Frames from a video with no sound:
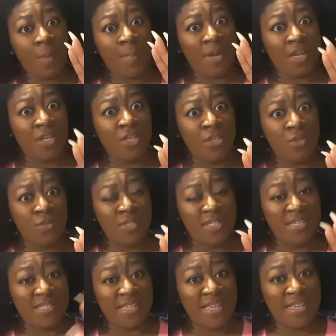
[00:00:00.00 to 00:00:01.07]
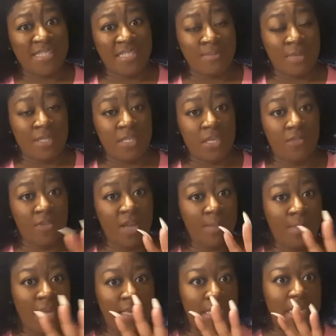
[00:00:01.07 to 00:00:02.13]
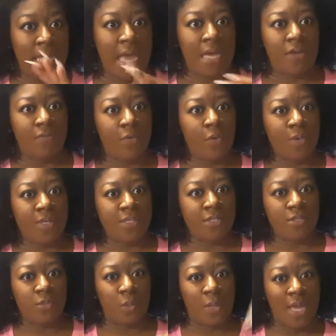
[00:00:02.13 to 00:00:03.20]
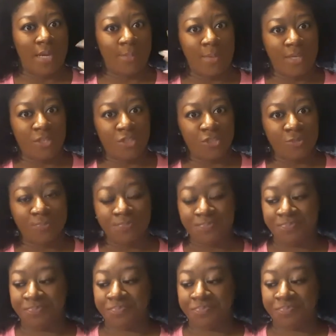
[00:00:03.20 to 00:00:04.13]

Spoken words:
but I couldn't use it because I can't see myself and I might get out of focus or out of picture.